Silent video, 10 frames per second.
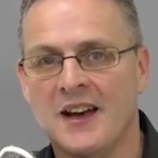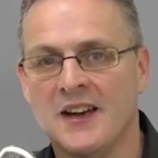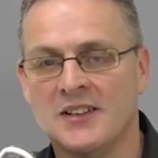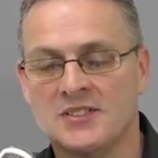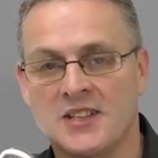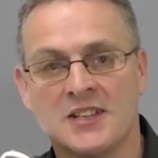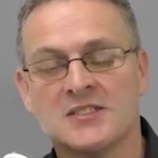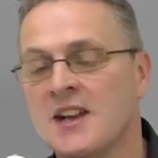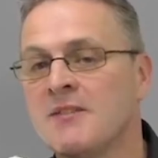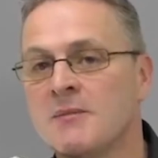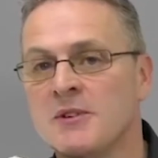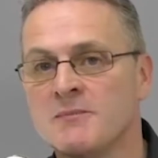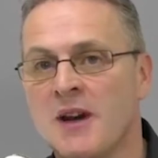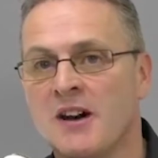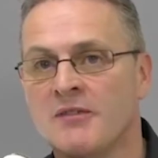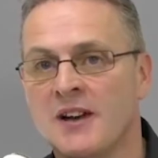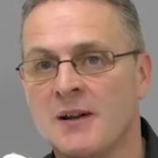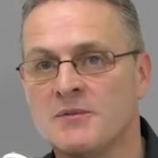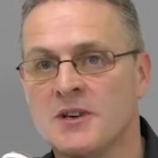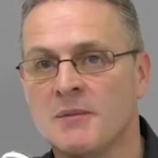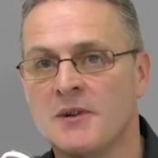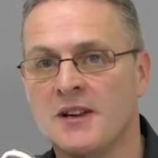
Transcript: she doesn't have the most powerful laptop,